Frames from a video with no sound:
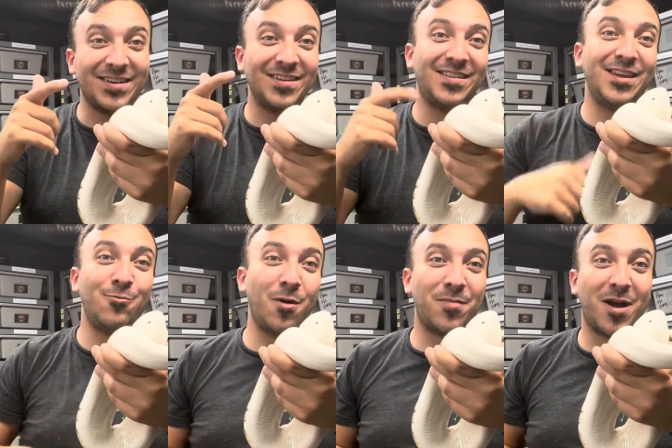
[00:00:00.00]
to
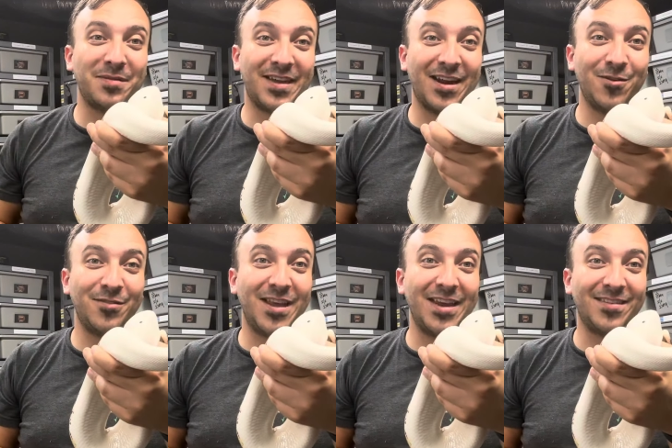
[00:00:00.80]
see what pops out of
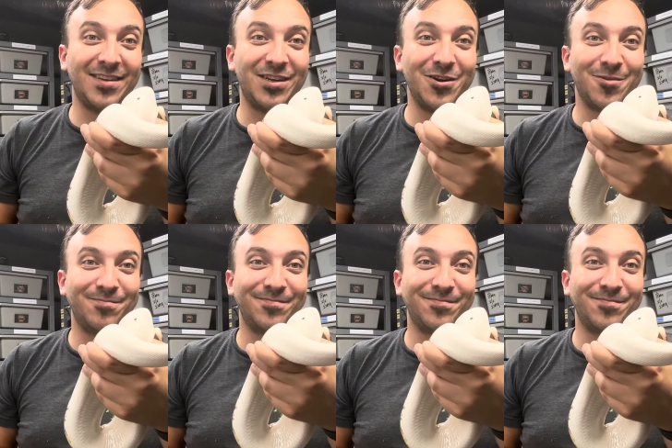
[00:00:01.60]
those eggs this year.